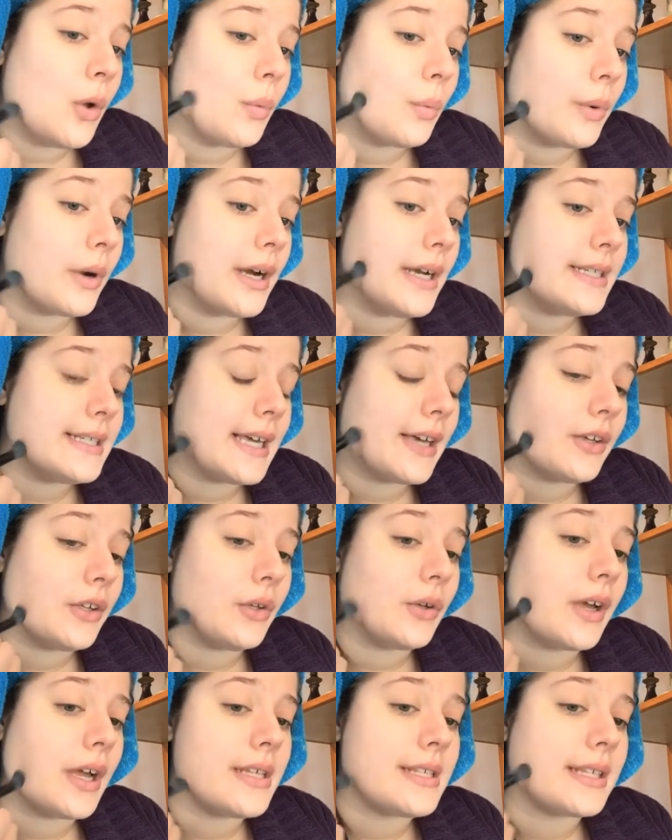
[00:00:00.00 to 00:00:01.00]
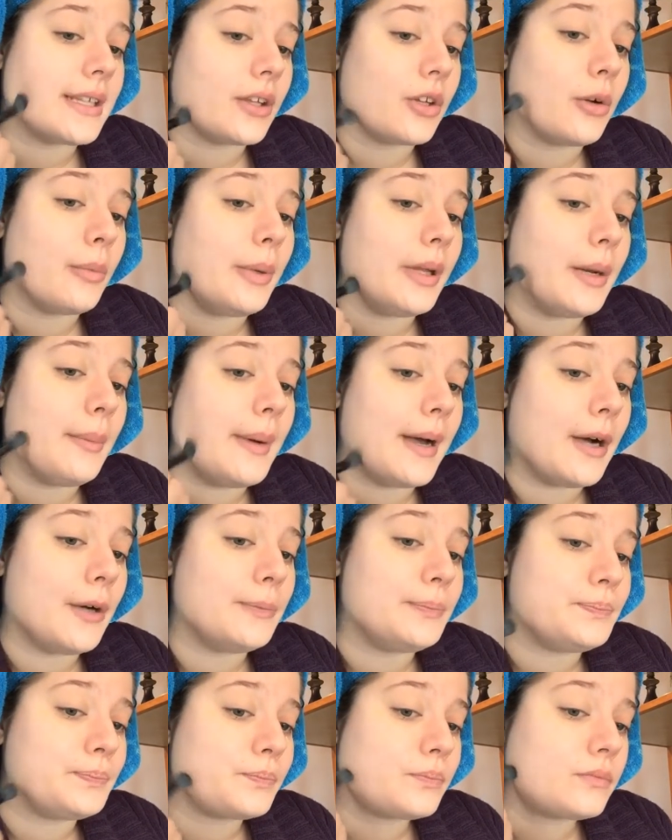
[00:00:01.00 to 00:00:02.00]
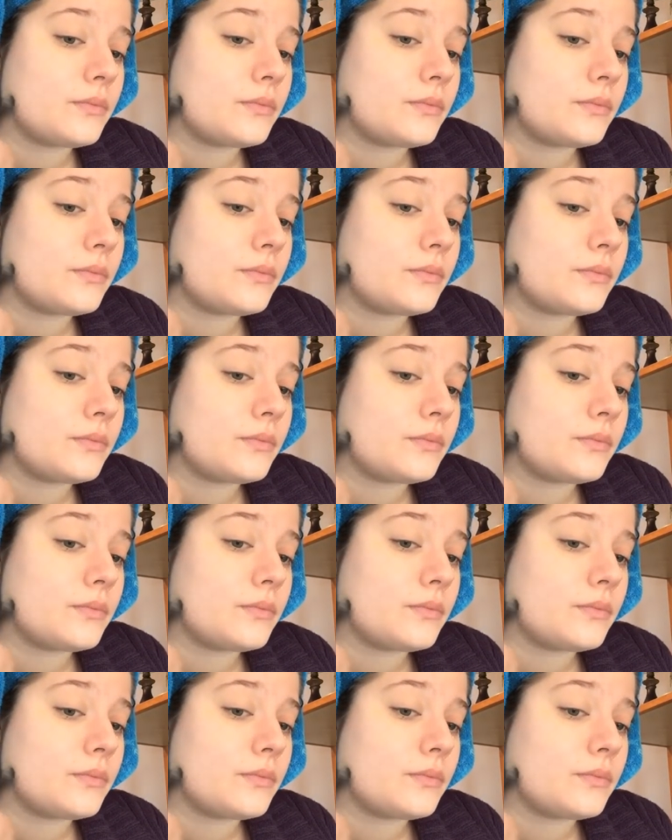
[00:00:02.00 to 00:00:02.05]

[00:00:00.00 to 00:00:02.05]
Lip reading: where I tell you guys a little bit about